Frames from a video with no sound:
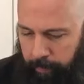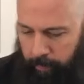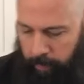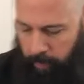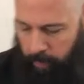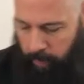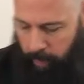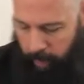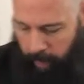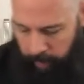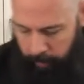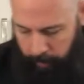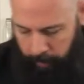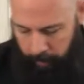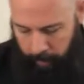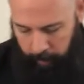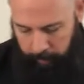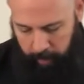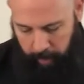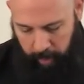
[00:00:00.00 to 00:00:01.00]
Okay,
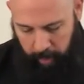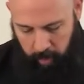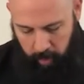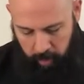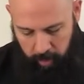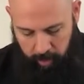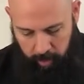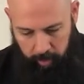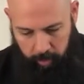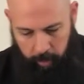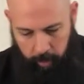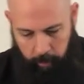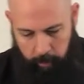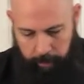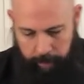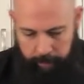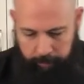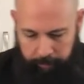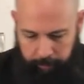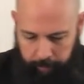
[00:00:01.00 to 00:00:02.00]
pump the heat just a little
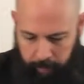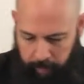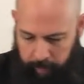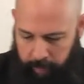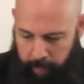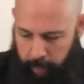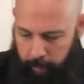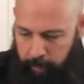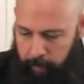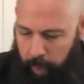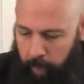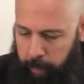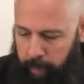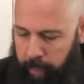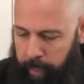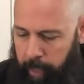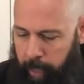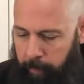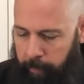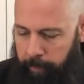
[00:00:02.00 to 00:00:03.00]
bit, get that
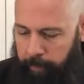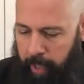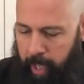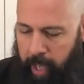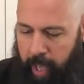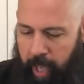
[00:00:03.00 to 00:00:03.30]
bubbling up.